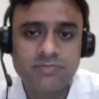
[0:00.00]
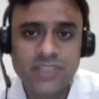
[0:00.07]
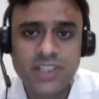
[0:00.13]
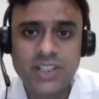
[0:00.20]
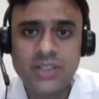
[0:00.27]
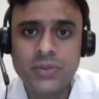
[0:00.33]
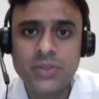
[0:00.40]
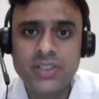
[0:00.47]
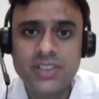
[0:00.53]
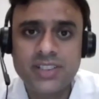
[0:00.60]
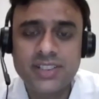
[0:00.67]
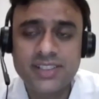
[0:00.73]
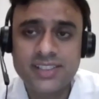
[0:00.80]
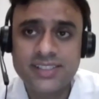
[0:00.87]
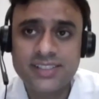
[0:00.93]
he
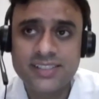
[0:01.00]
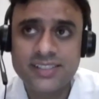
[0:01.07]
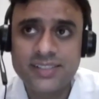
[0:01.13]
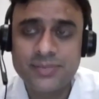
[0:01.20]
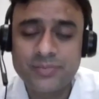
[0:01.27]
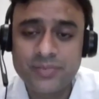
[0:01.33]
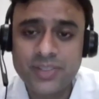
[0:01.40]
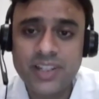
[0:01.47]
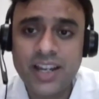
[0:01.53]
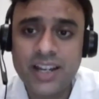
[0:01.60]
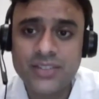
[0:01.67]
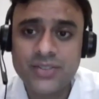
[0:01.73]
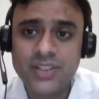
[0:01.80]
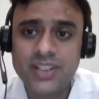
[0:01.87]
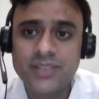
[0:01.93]
was
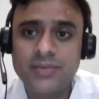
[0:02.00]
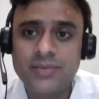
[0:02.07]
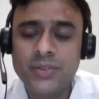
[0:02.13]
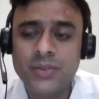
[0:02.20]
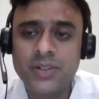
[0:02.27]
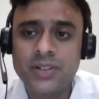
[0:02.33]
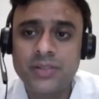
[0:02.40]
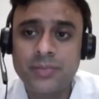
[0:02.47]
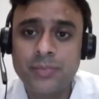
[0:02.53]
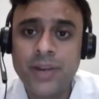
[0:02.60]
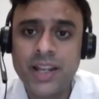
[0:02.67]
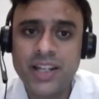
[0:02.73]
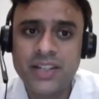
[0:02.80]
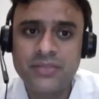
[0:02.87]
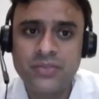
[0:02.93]
actually
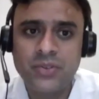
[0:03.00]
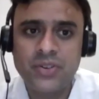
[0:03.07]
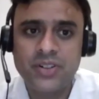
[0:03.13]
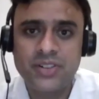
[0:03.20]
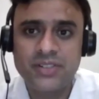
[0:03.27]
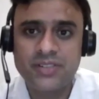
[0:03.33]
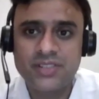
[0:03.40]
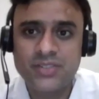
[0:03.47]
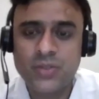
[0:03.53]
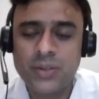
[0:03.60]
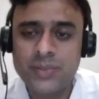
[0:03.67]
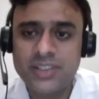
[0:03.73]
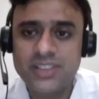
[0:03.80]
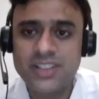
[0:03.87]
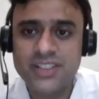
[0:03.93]
pining for
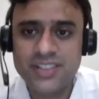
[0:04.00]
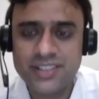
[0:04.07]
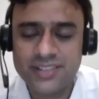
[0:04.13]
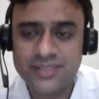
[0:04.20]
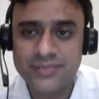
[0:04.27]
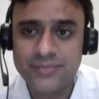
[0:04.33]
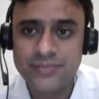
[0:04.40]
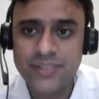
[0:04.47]
Swami's darshan.